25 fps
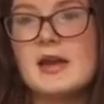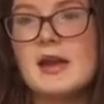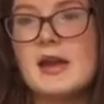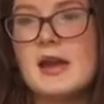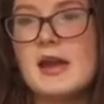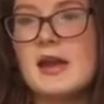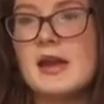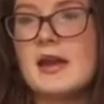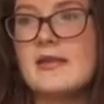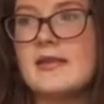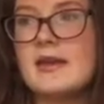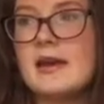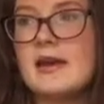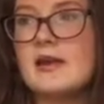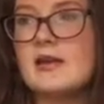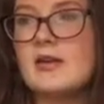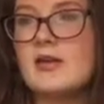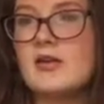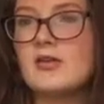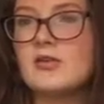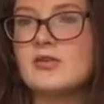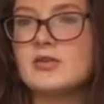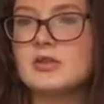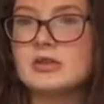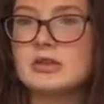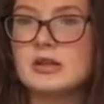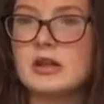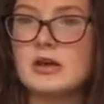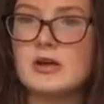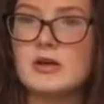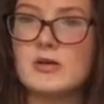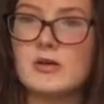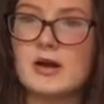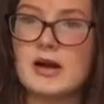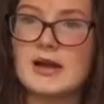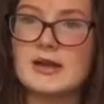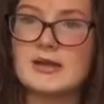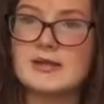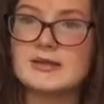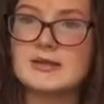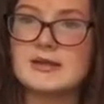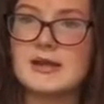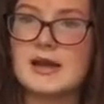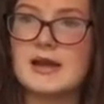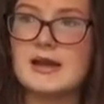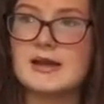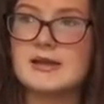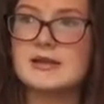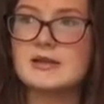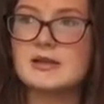And then also I
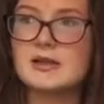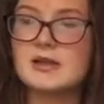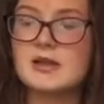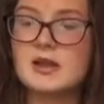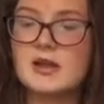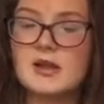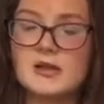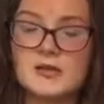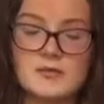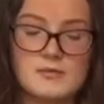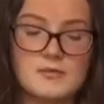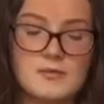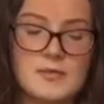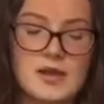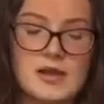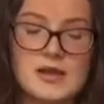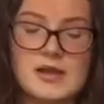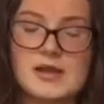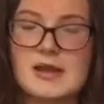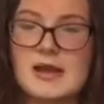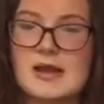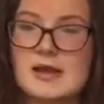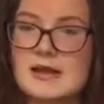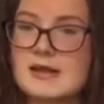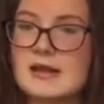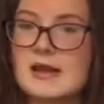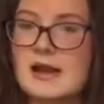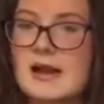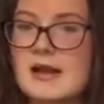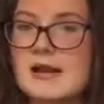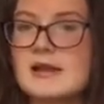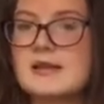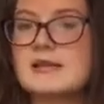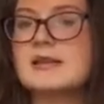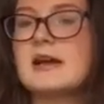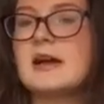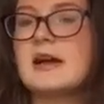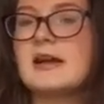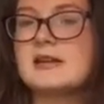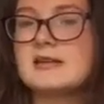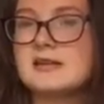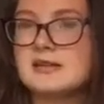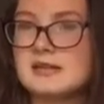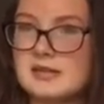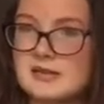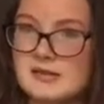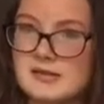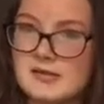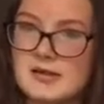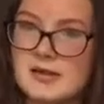said meet your deadlines and
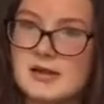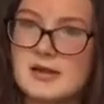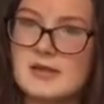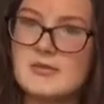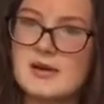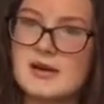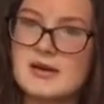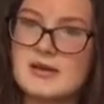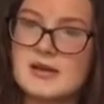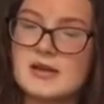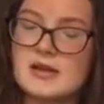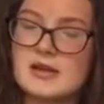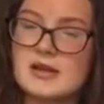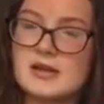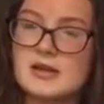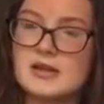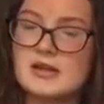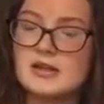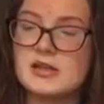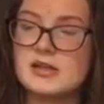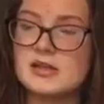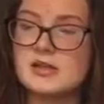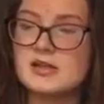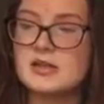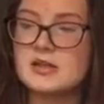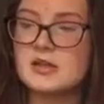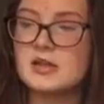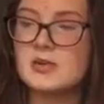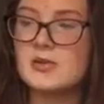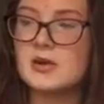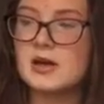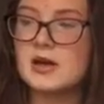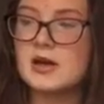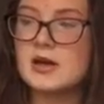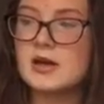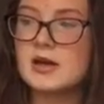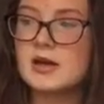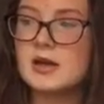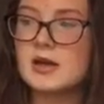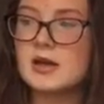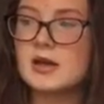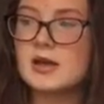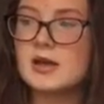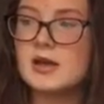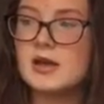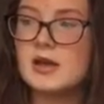still email your teachers your work.